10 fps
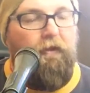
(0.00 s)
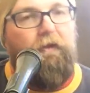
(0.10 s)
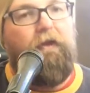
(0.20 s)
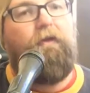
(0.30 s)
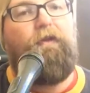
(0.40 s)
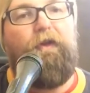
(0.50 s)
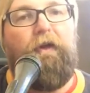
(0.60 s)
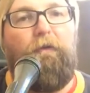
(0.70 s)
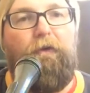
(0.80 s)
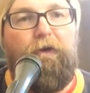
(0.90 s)
The other thing
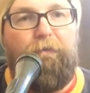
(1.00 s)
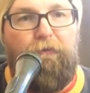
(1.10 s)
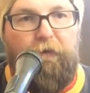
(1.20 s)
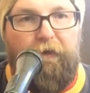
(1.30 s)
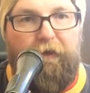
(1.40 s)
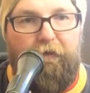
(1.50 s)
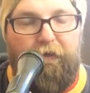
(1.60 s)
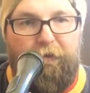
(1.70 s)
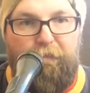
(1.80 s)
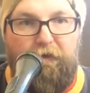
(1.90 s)
I wanted to point out,
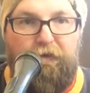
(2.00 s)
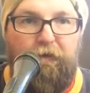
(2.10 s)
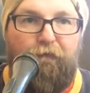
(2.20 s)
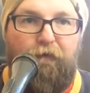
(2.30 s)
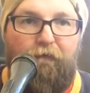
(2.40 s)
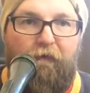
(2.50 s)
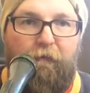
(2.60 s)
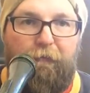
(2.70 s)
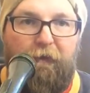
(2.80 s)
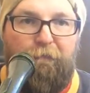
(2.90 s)
especially if you've ever
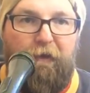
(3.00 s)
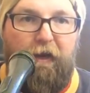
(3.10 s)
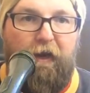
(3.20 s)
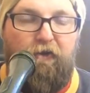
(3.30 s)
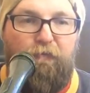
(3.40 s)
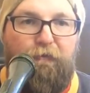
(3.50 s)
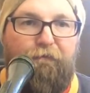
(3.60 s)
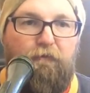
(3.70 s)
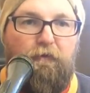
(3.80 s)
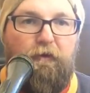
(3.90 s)
played piano
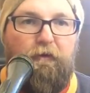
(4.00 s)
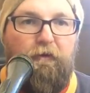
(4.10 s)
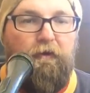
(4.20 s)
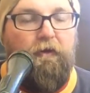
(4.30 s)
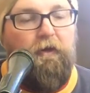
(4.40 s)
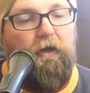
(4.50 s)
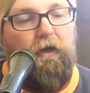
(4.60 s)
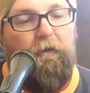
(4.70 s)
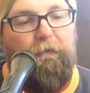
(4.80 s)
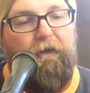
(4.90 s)
before,
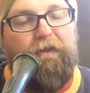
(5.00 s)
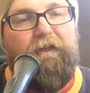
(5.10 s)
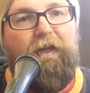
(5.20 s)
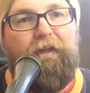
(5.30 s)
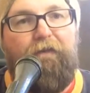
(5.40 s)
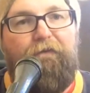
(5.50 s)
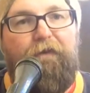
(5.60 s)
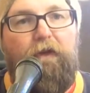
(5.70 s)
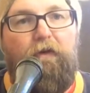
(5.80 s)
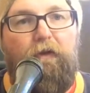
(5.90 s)
is that the
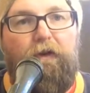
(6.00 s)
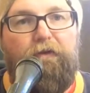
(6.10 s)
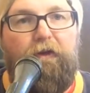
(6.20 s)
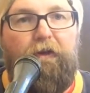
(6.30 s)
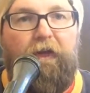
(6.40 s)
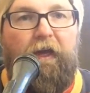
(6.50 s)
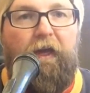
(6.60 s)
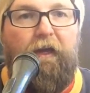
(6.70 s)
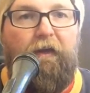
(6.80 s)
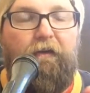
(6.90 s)
fingerings on the
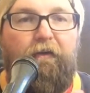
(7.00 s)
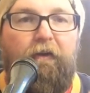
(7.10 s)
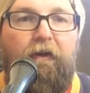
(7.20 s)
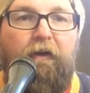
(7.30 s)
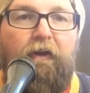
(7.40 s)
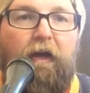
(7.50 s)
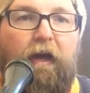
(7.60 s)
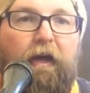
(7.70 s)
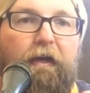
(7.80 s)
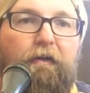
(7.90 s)
hand
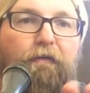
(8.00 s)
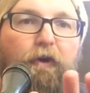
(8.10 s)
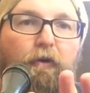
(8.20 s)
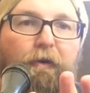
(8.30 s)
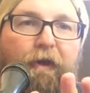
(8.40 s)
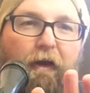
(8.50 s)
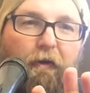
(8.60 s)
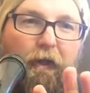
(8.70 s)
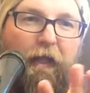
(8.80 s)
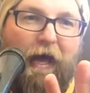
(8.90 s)
kind of go with
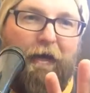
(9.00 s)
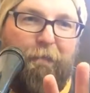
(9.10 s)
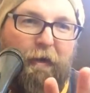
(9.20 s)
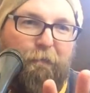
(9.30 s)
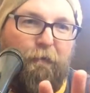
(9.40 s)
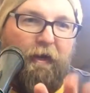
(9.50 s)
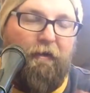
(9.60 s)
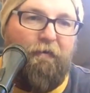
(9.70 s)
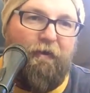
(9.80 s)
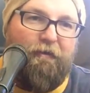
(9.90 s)
how a lot of people count.